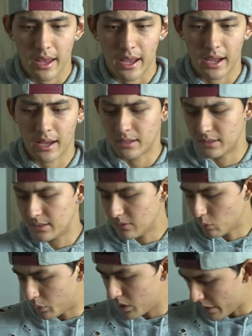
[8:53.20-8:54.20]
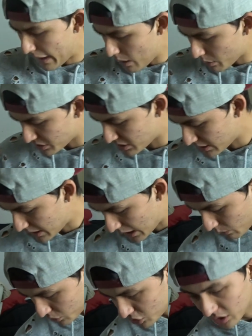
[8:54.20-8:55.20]
And we're out.
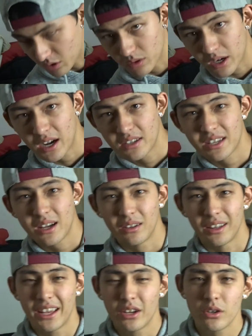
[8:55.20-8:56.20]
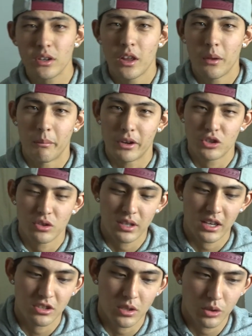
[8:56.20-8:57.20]
I will check you guys out later. Make sure you
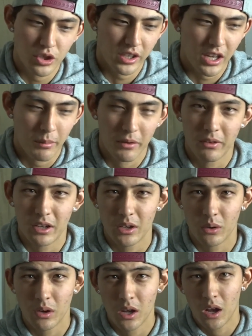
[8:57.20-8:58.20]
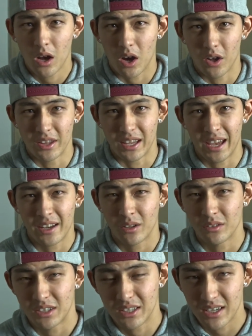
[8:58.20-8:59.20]
guys go check out my video on the
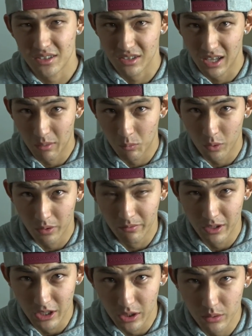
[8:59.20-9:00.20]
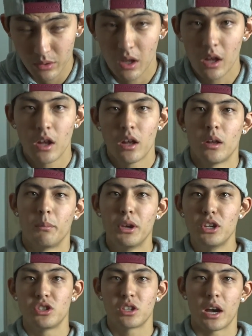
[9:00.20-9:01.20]
NLDS Game 1 videos.
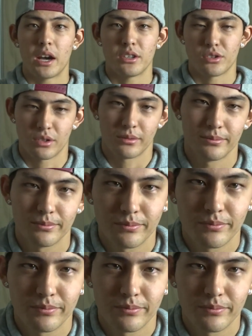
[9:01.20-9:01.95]
Peace, guys.